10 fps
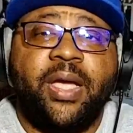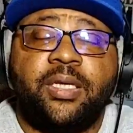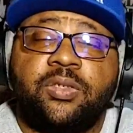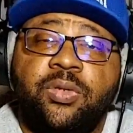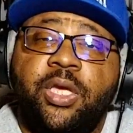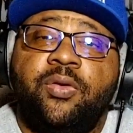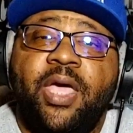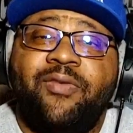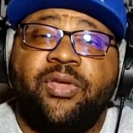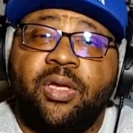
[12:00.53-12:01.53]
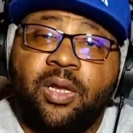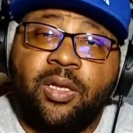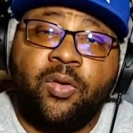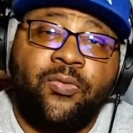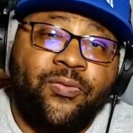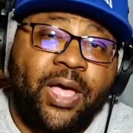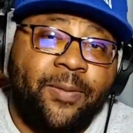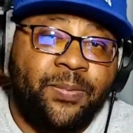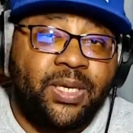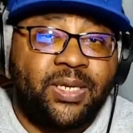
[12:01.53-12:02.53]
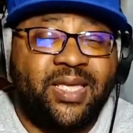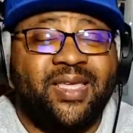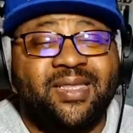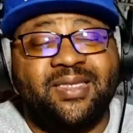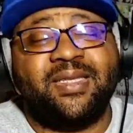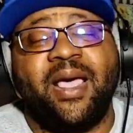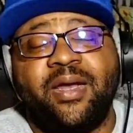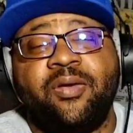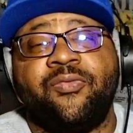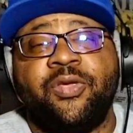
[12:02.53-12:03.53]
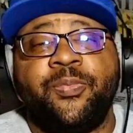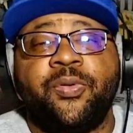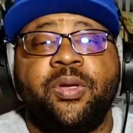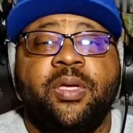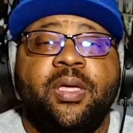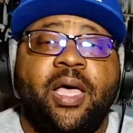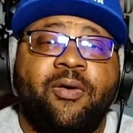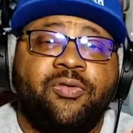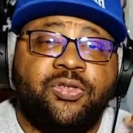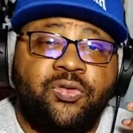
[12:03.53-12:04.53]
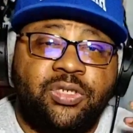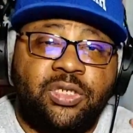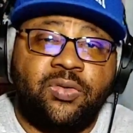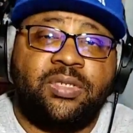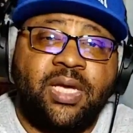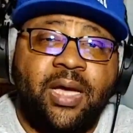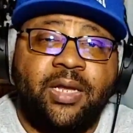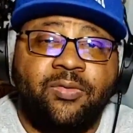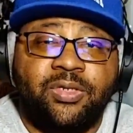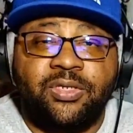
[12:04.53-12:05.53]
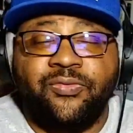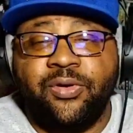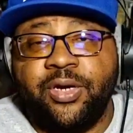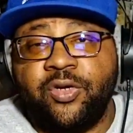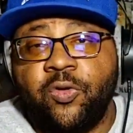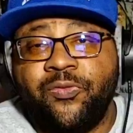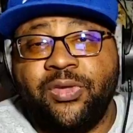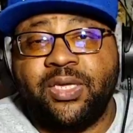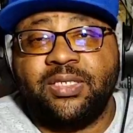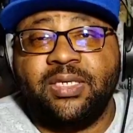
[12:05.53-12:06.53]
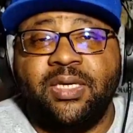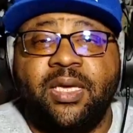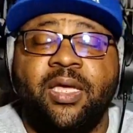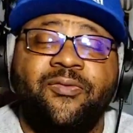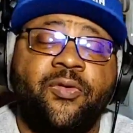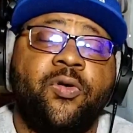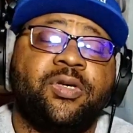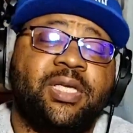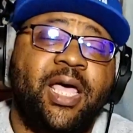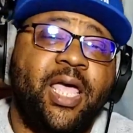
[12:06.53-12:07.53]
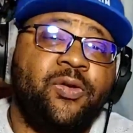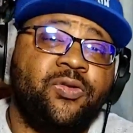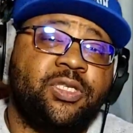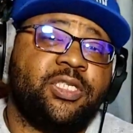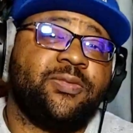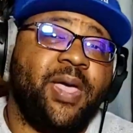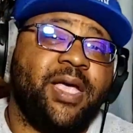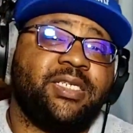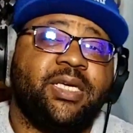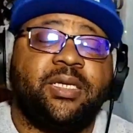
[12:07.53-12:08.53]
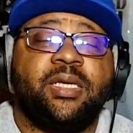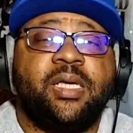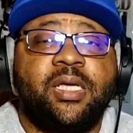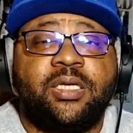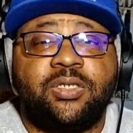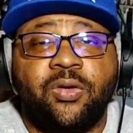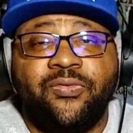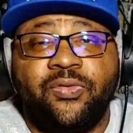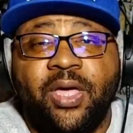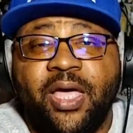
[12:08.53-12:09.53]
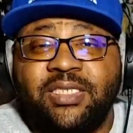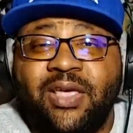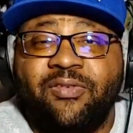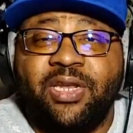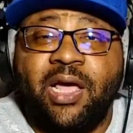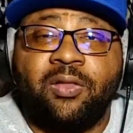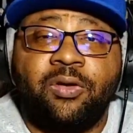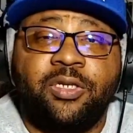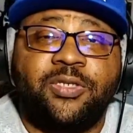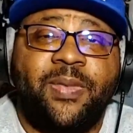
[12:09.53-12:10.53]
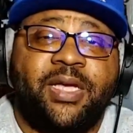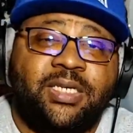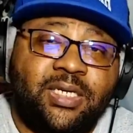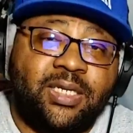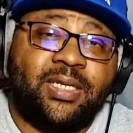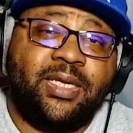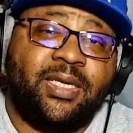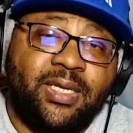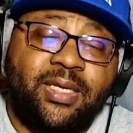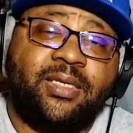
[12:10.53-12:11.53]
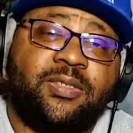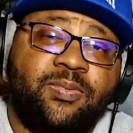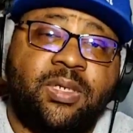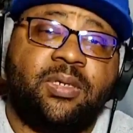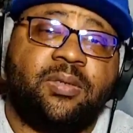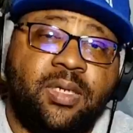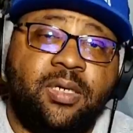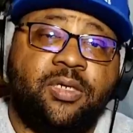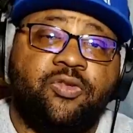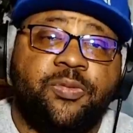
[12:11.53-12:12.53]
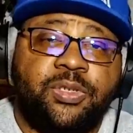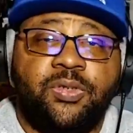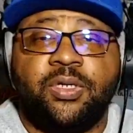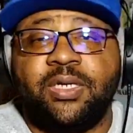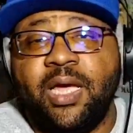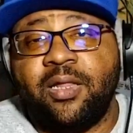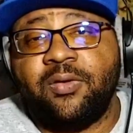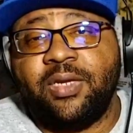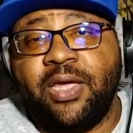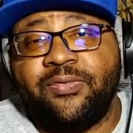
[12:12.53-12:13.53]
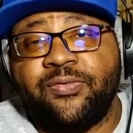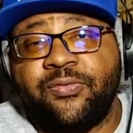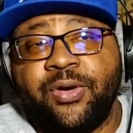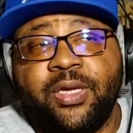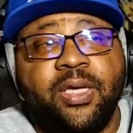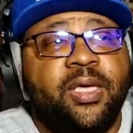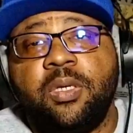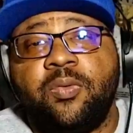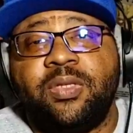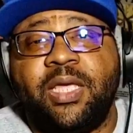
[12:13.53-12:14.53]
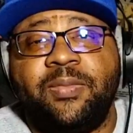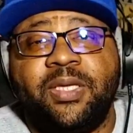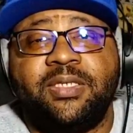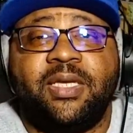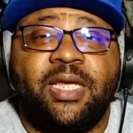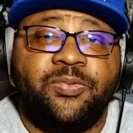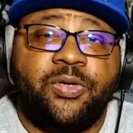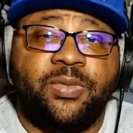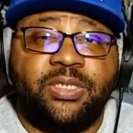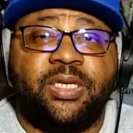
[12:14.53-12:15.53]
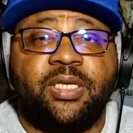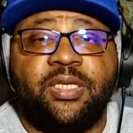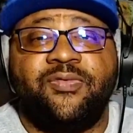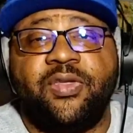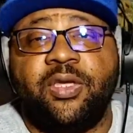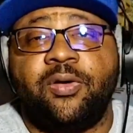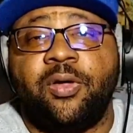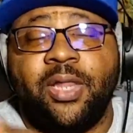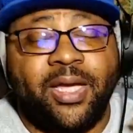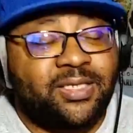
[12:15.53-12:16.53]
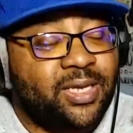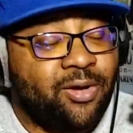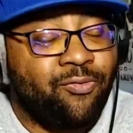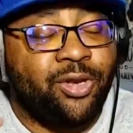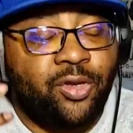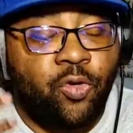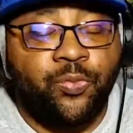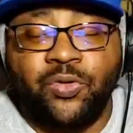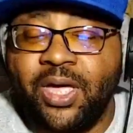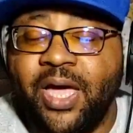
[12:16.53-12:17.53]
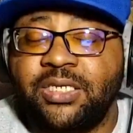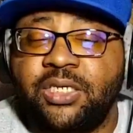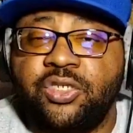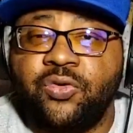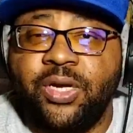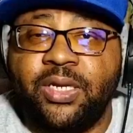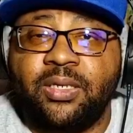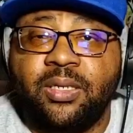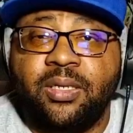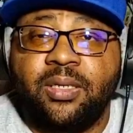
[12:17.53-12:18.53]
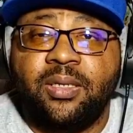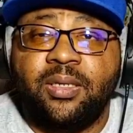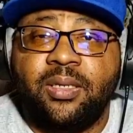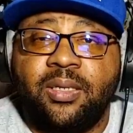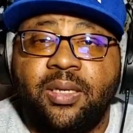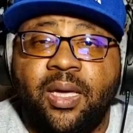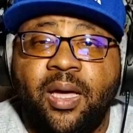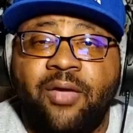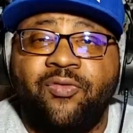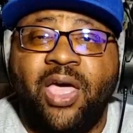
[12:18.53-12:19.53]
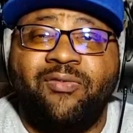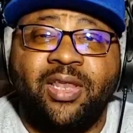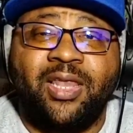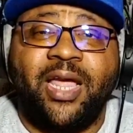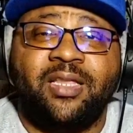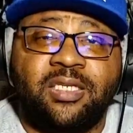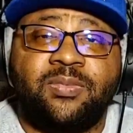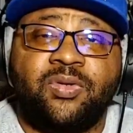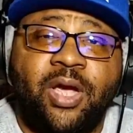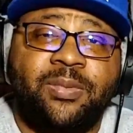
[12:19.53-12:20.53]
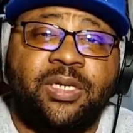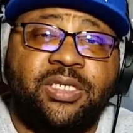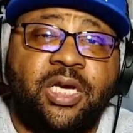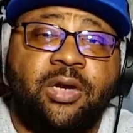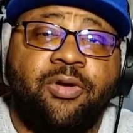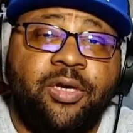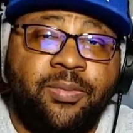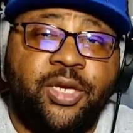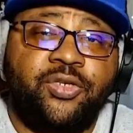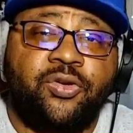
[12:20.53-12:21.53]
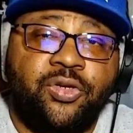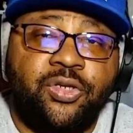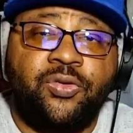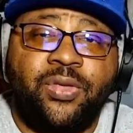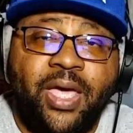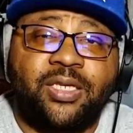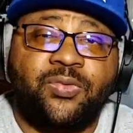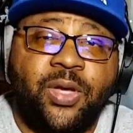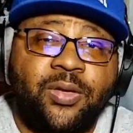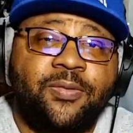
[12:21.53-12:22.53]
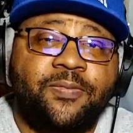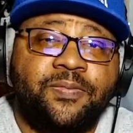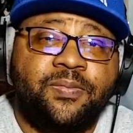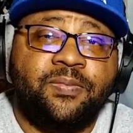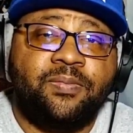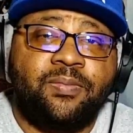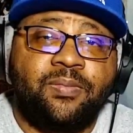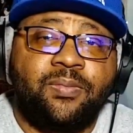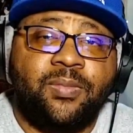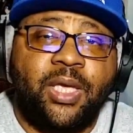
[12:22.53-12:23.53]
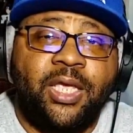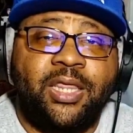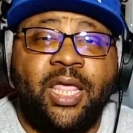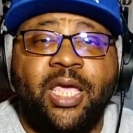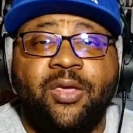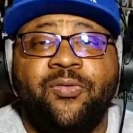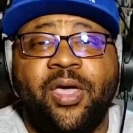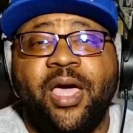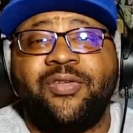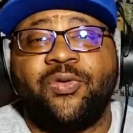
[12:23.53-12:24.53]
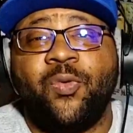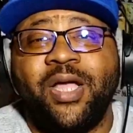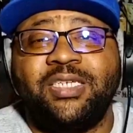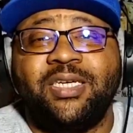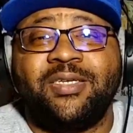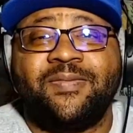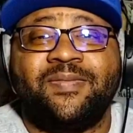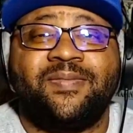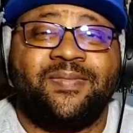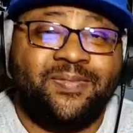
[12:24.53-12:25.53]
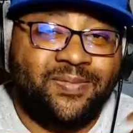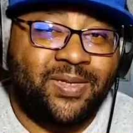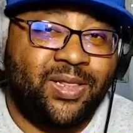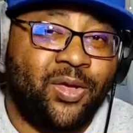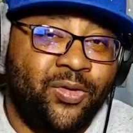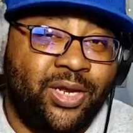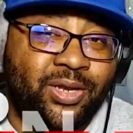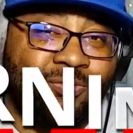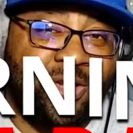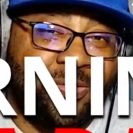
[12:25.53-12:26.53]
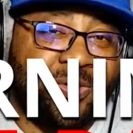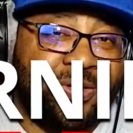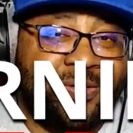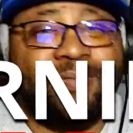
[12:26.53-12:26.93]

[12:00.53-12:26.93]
right, so there you have it, a lo-fi beat inside of Reaper. I was using Notonik, which is a very dope VST, and of course I used the Smash Kit. So if you guys haven't downloaded the Smash Kit, the link is below in the description. You can download that for free. With that being said, that's pretty much the end of this video. Like I said, I really hope you guys enjoyed it. If you haven't liked and subscribed to the channel already, make sure you do that as well. And thank you guys for watching Learning Reaper.